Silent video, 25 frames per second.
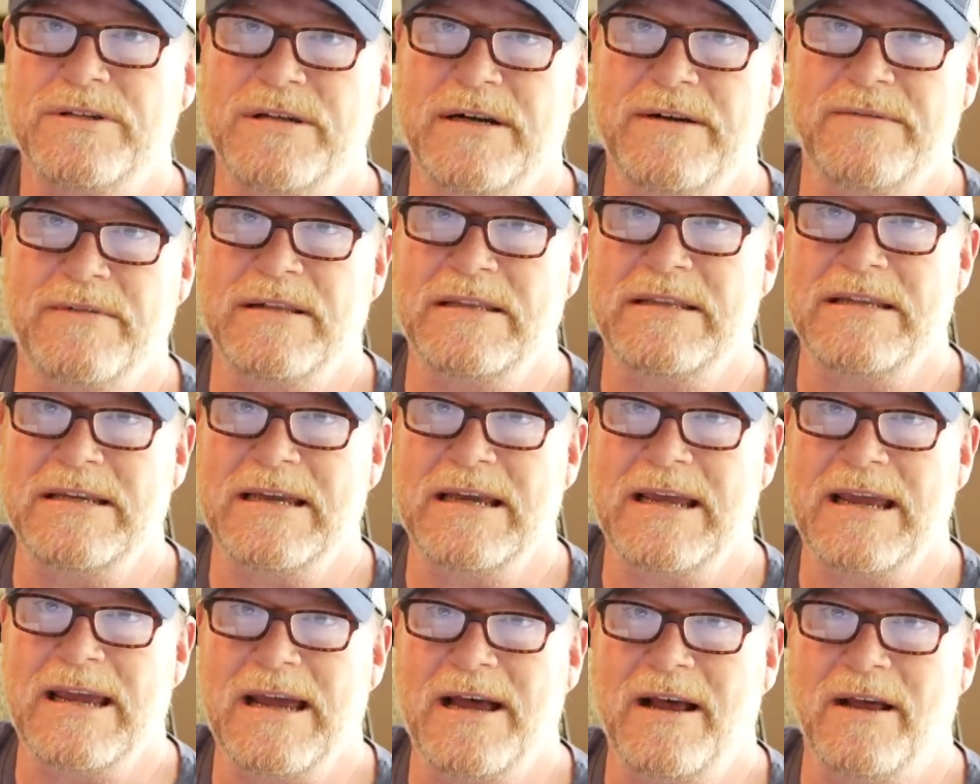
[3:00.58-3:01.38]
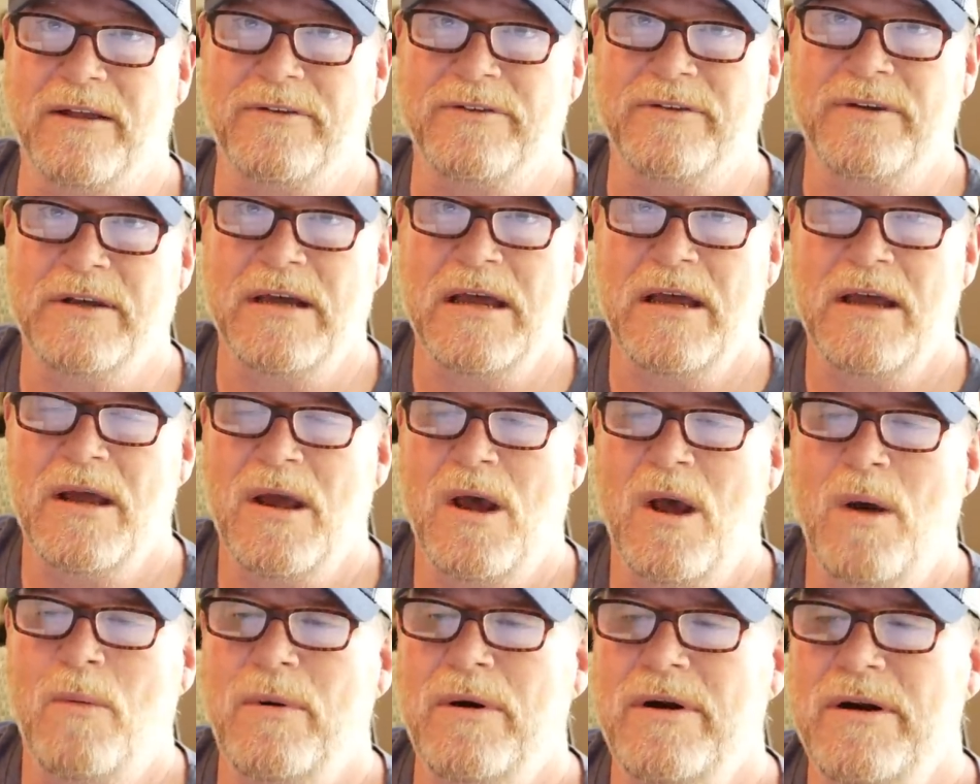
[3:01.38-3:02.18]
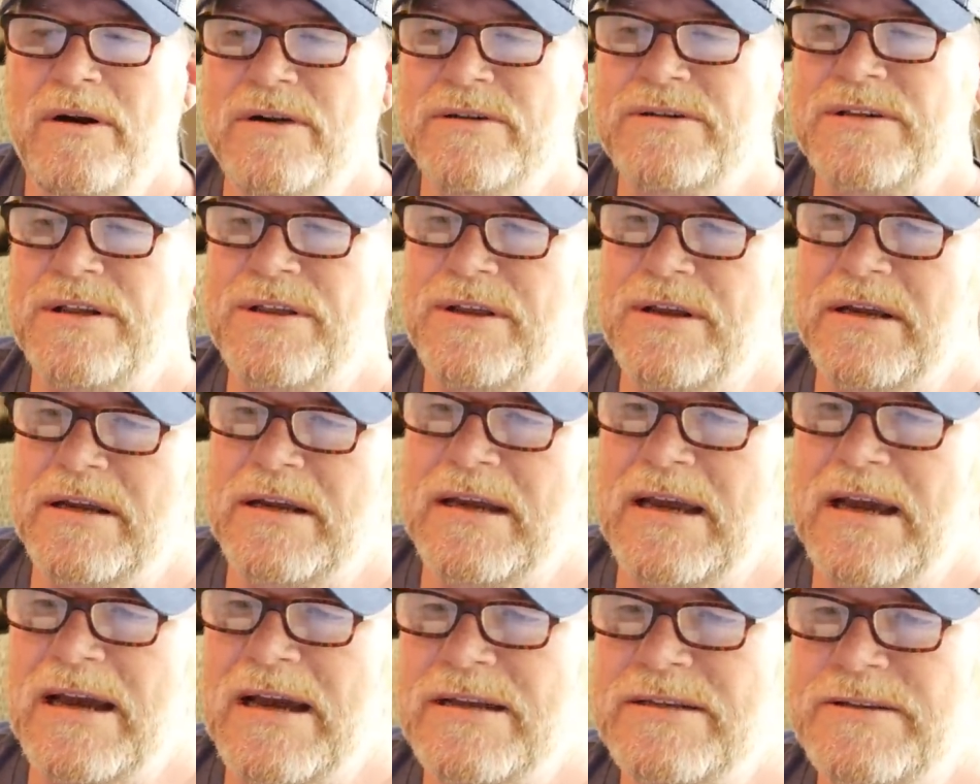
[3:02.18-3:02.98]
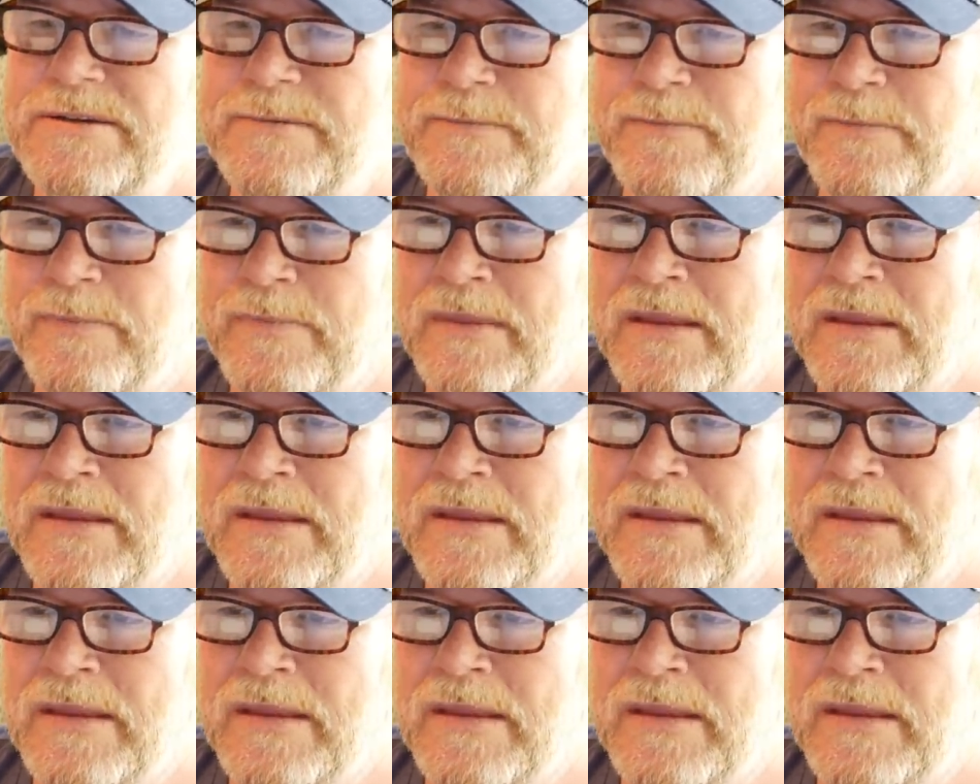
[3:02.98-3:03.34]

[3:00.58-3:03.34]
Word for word: and everything else. Well, here's the thing, guys.